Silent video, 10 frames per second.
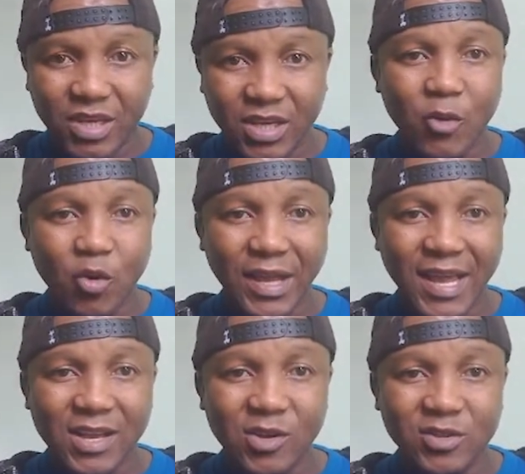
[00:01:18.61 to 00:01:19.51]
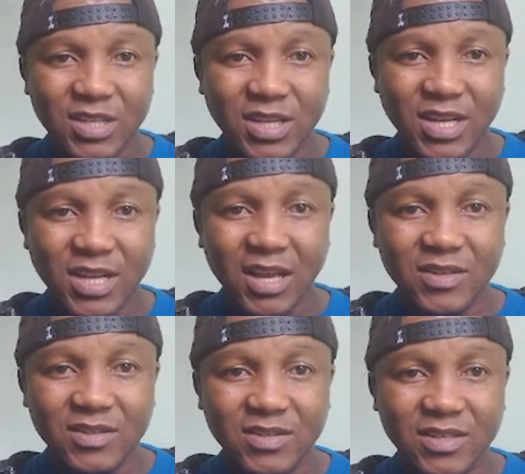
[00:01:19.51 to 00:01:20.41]
not gonna get constant
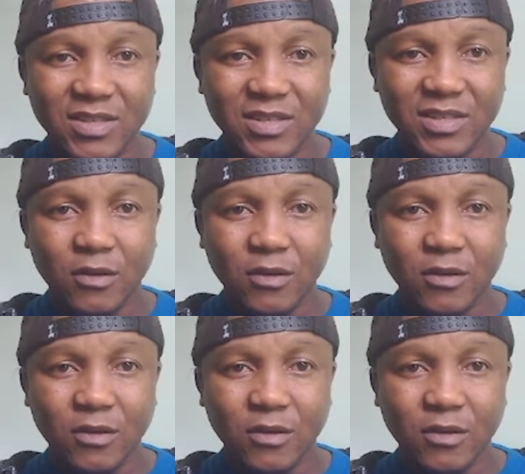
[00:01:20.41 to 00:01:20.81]
call.